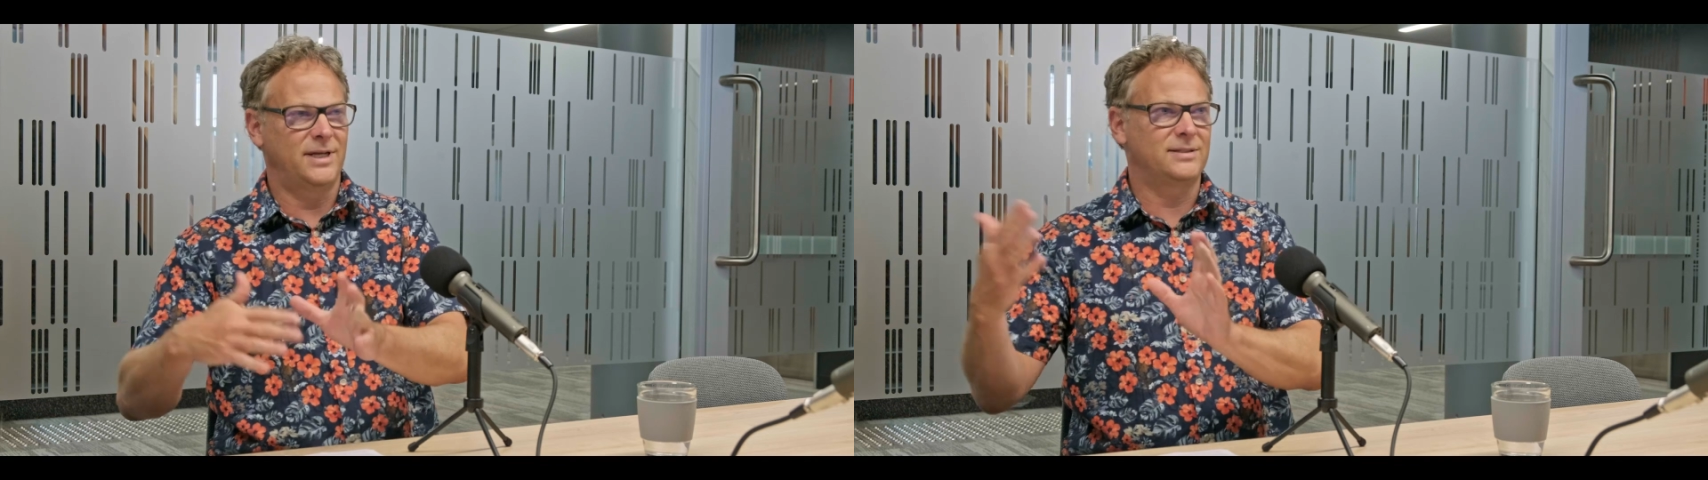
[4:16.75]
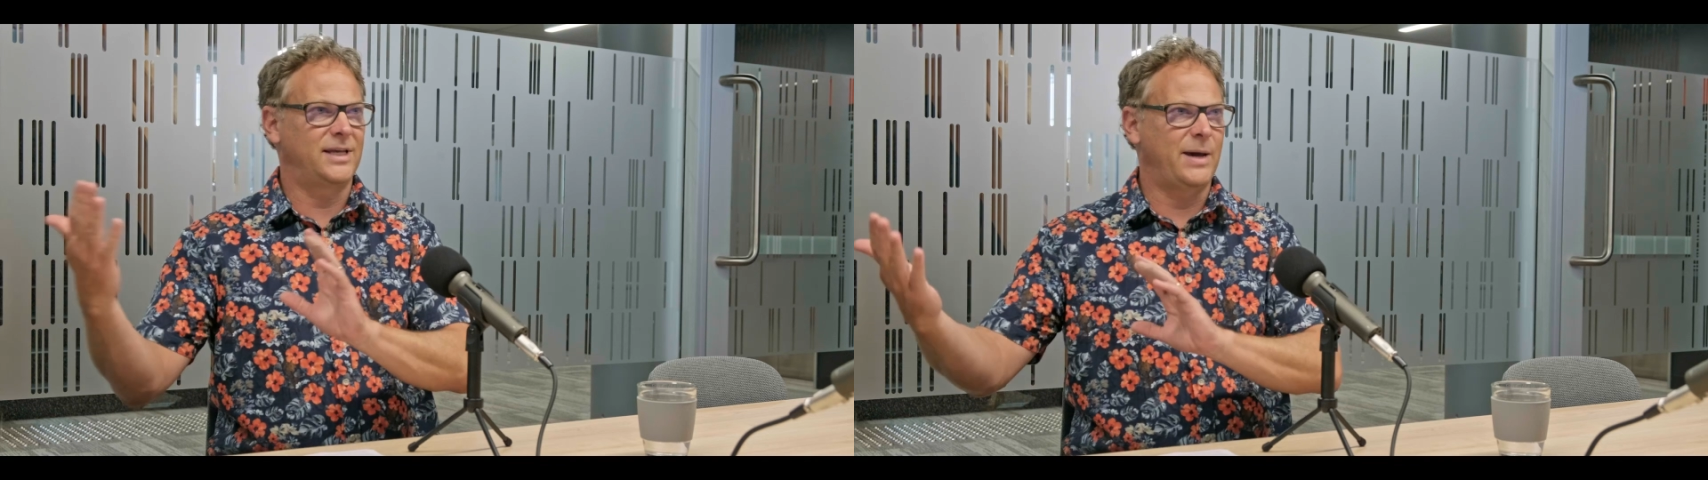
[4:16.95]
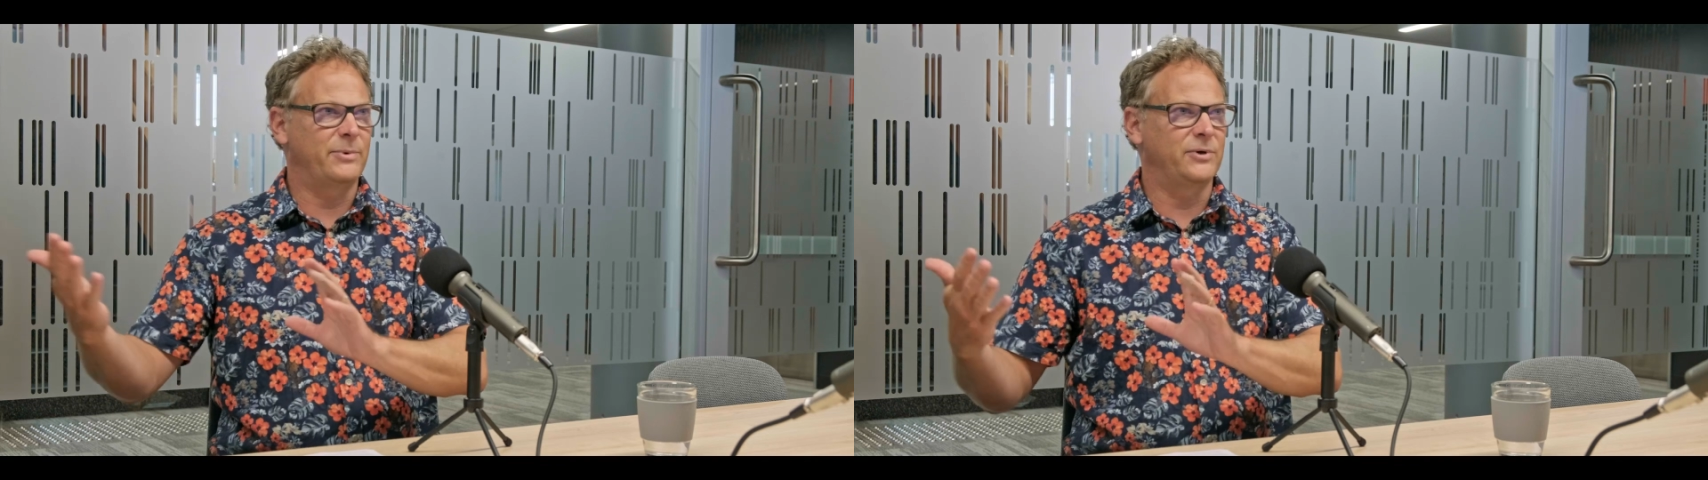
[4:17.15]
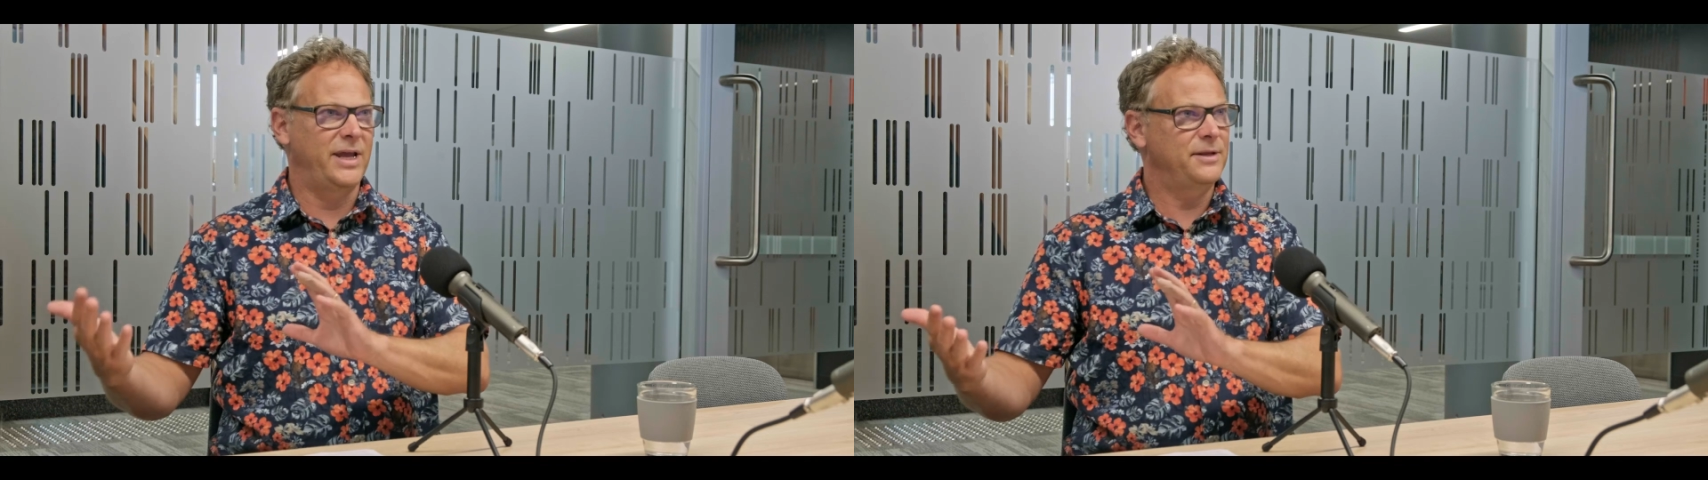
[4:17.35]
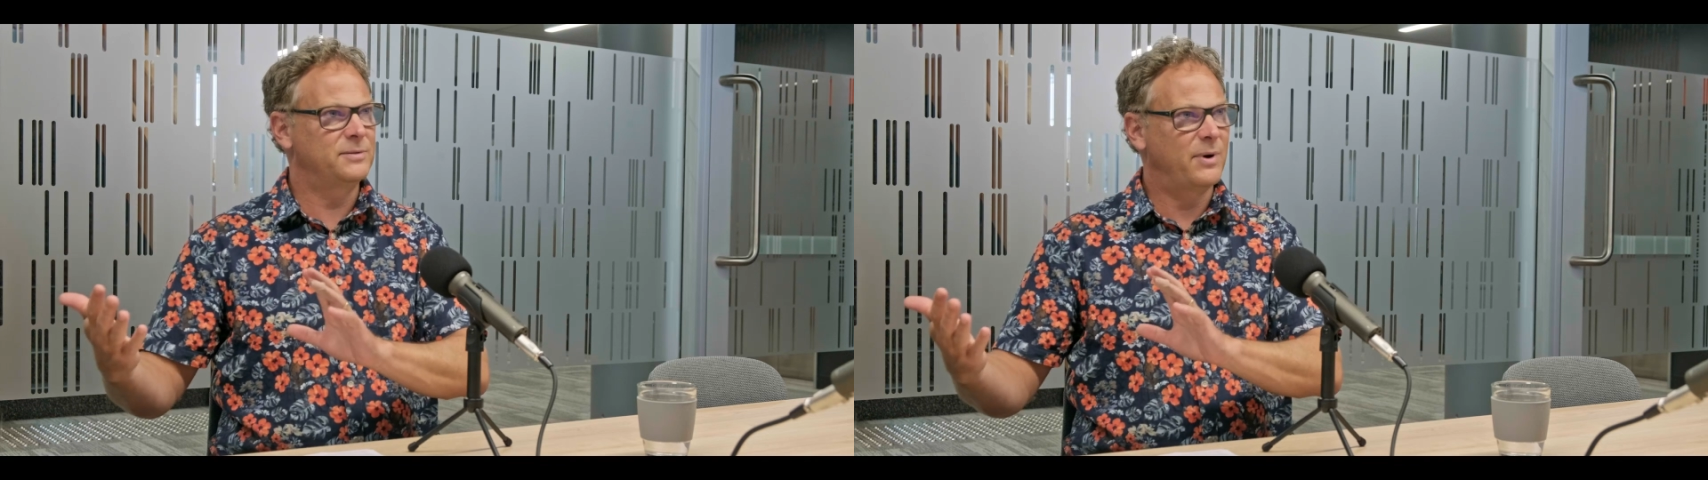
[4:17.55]
That's the capital
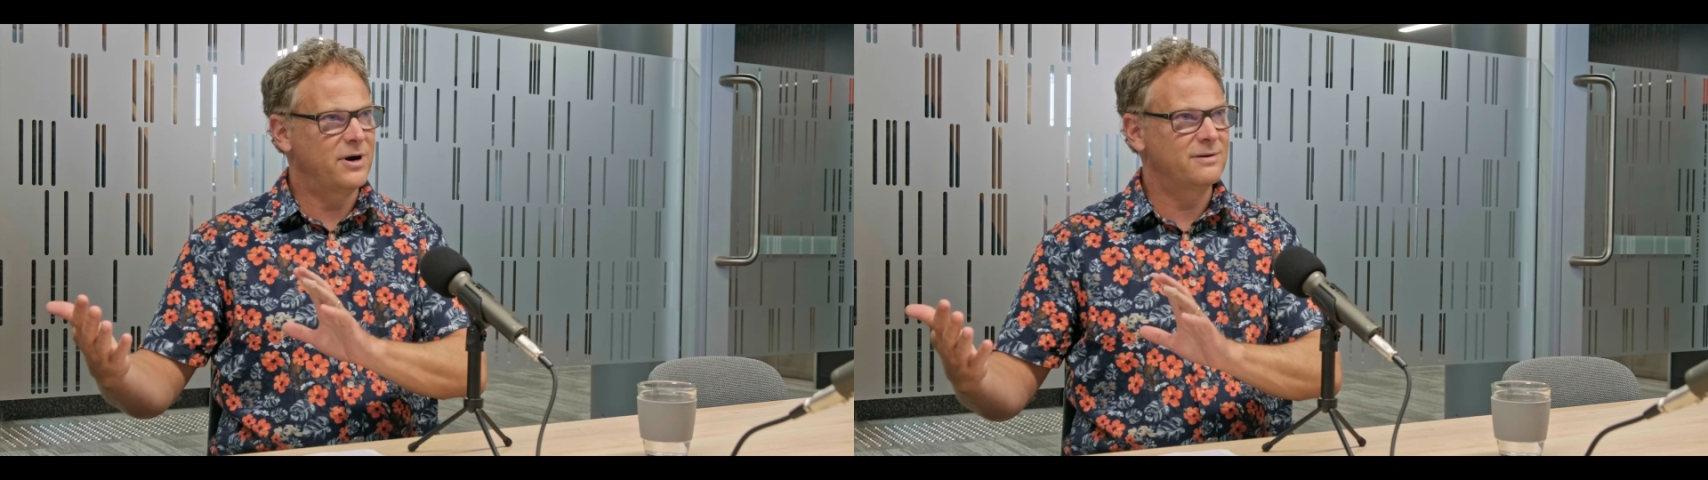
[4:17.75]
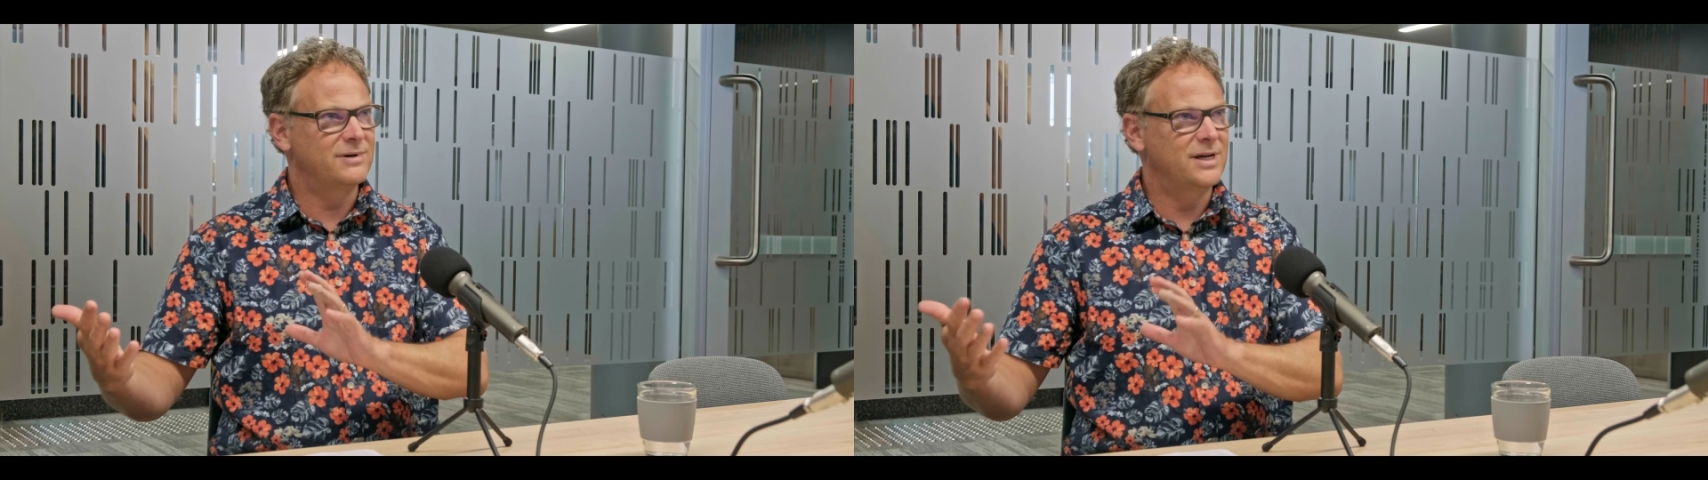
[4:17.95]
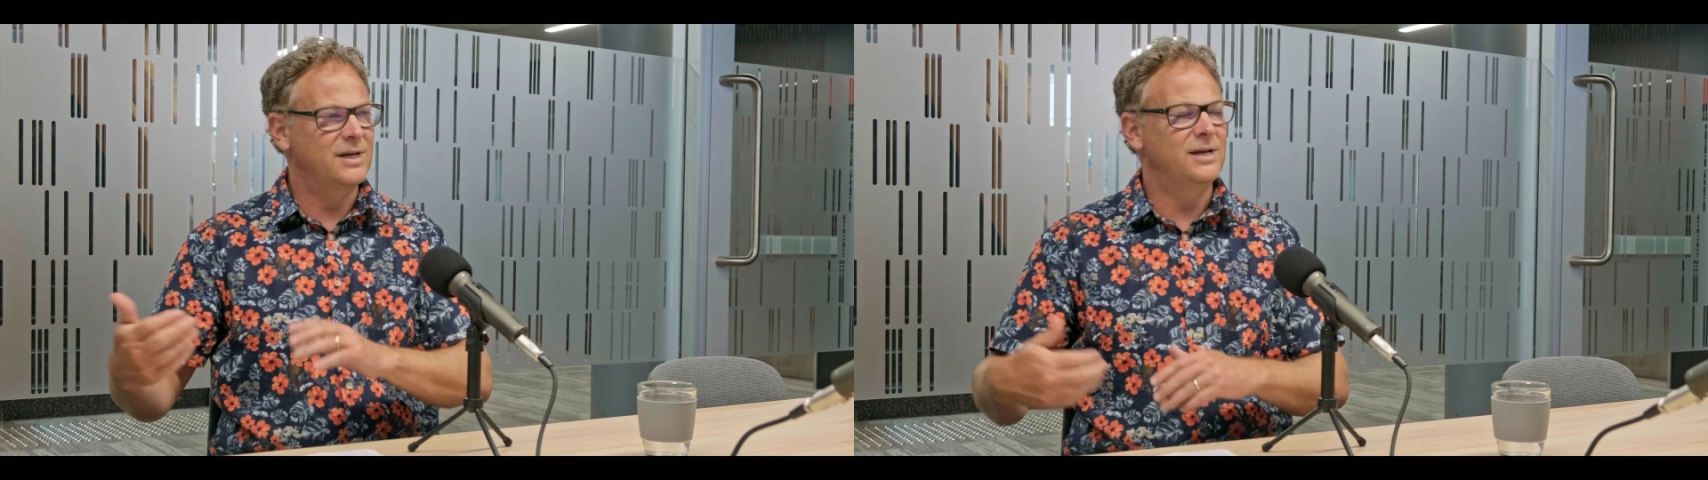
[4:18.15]
gains part.